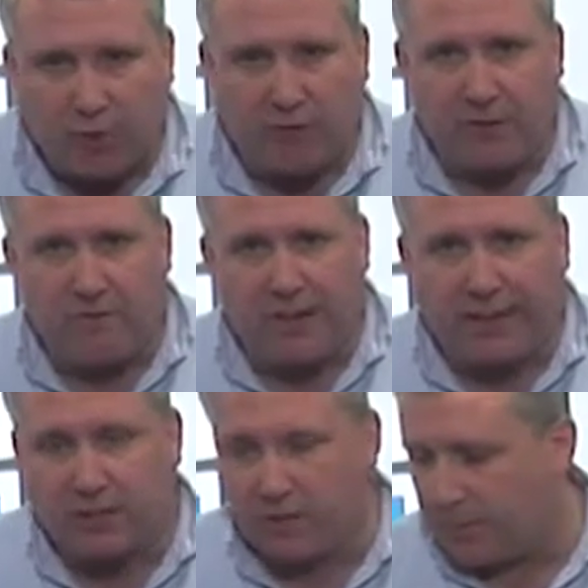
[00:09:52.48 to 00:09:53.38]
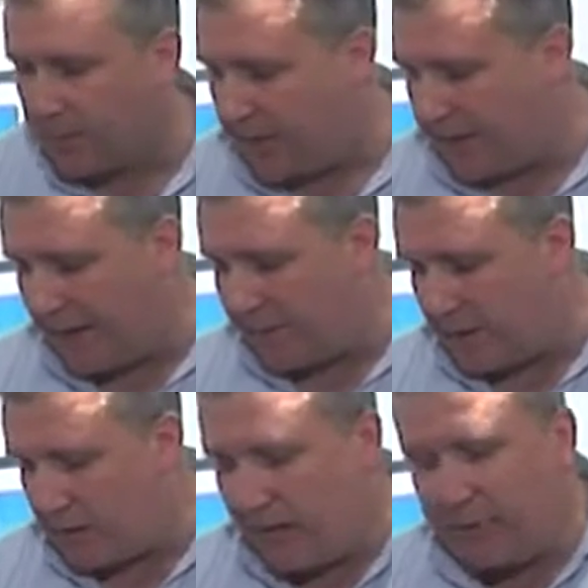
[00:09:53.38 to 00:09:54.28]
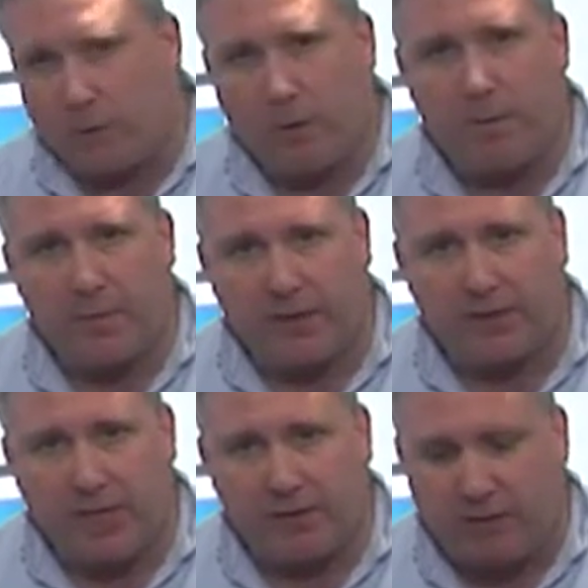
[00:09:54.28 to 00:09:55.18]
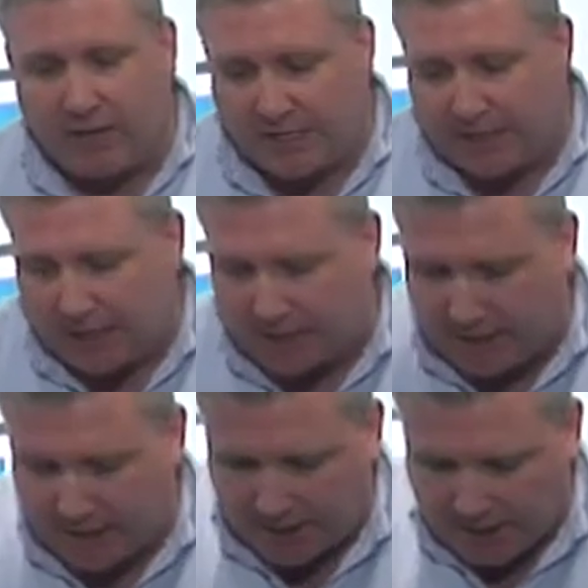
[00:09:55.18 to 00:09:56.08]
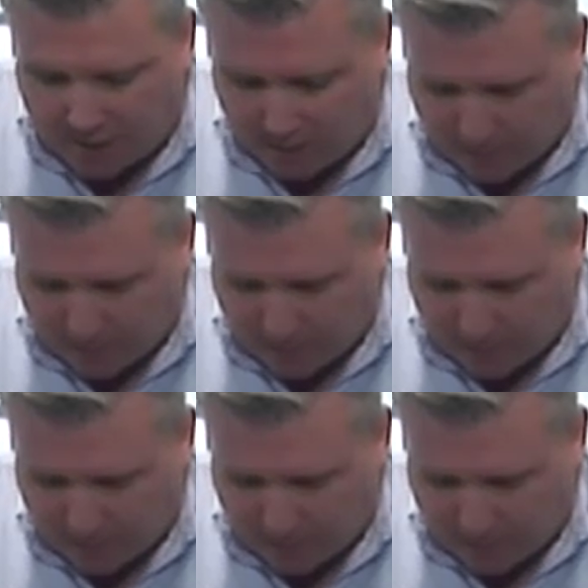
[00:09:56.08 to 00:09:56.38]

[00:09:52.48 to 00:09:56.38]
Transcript: off the figs, and that'll be great for when we make the cherry dressing in a second.